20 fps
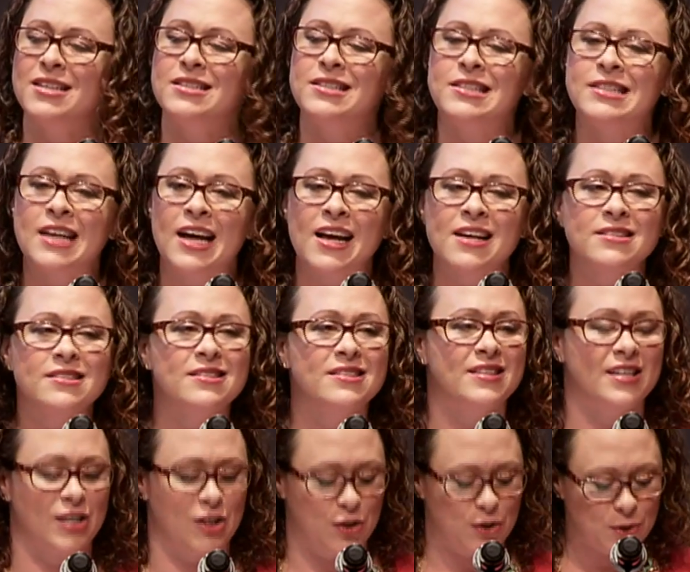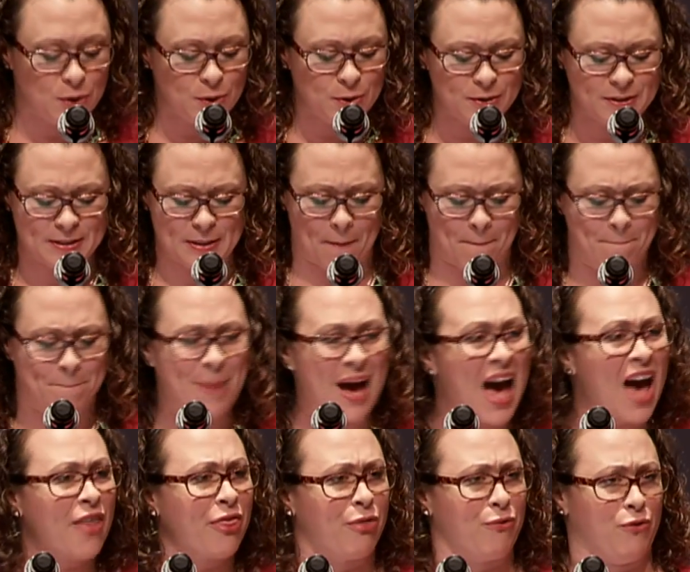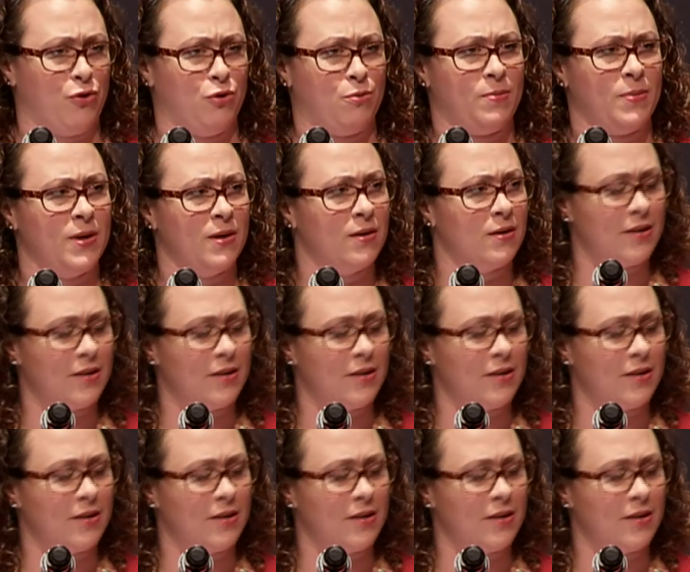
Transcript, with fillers: just to use the bathroom